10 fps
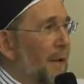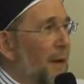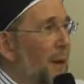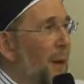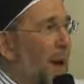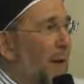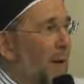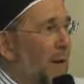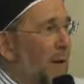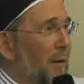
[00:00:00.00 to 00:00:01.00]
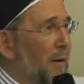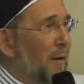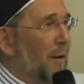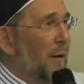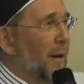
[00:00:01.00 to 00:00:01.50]
in the background.
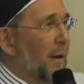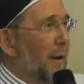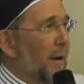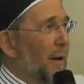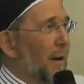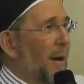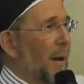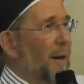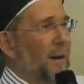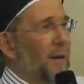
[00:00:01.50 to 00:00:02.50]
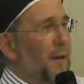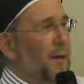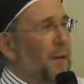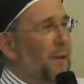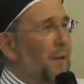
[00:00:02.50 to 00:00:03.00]
And I
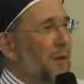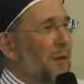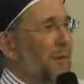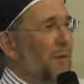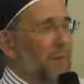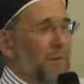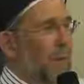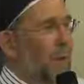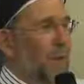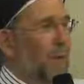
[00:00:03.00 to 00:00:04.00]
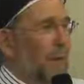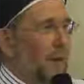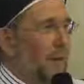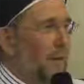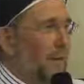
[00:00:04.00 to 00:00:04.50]
said to myself, Kismet,
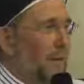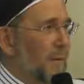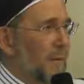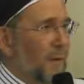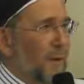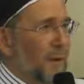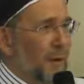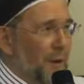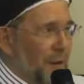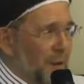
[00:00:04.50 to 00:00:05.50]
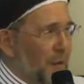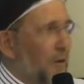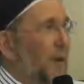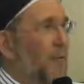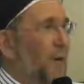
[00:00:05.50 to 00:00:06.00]
this is the
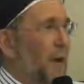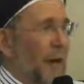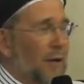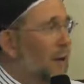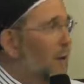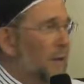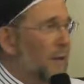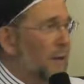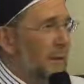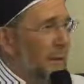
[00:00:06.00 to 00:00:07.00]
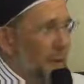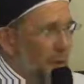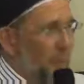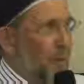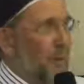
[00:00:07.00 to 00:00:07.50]
decree of Allah, I can't
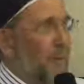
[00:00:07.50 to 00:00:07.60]
stop it.